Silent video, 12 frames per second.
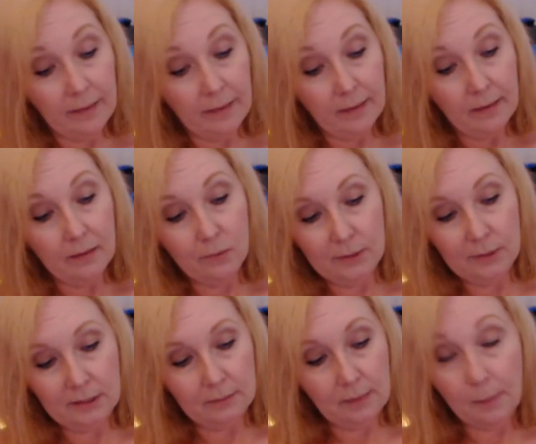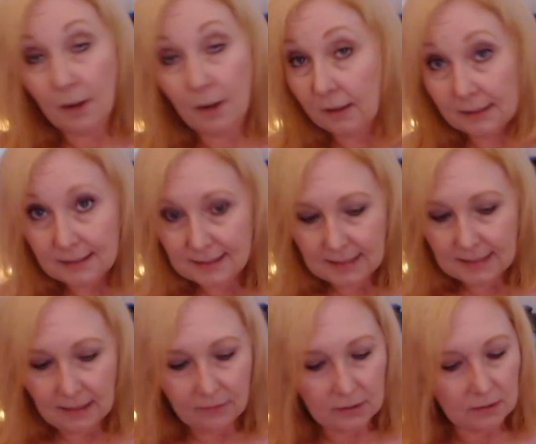Oh well, I'm not going to
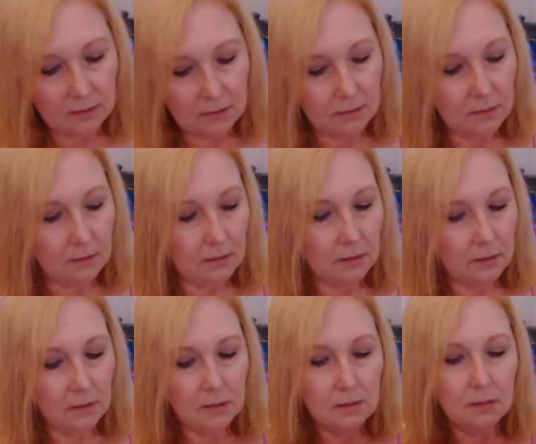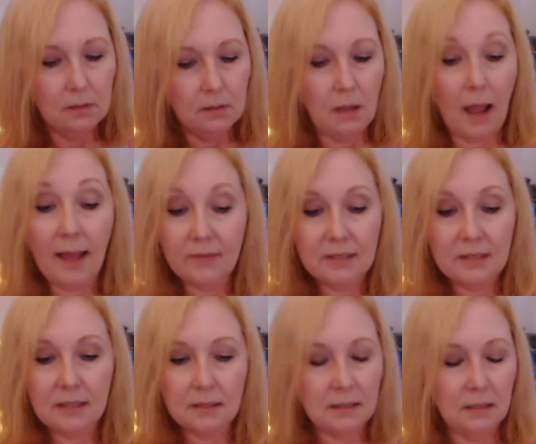save it. I have a
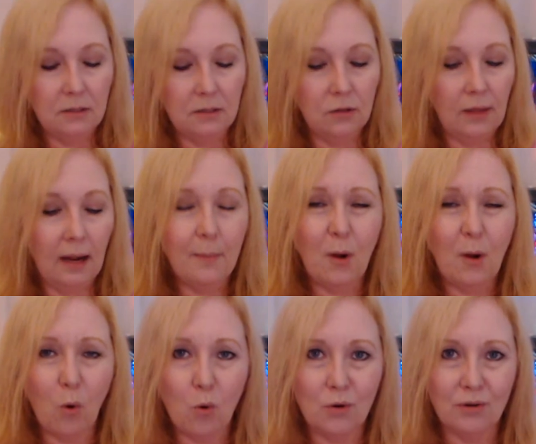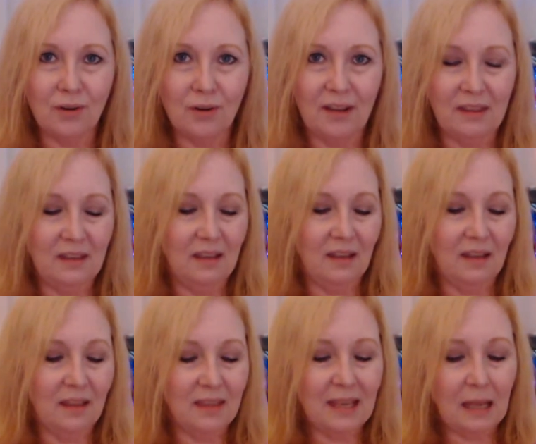tendency to do that. I'm a hoarder, I think. I
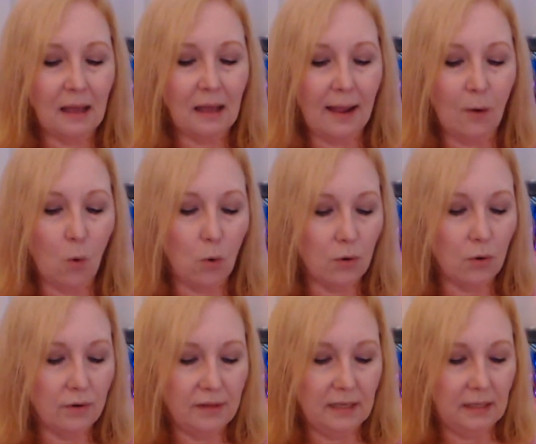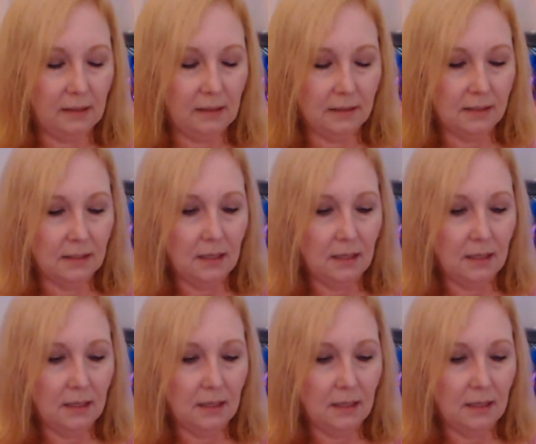think I hoard things.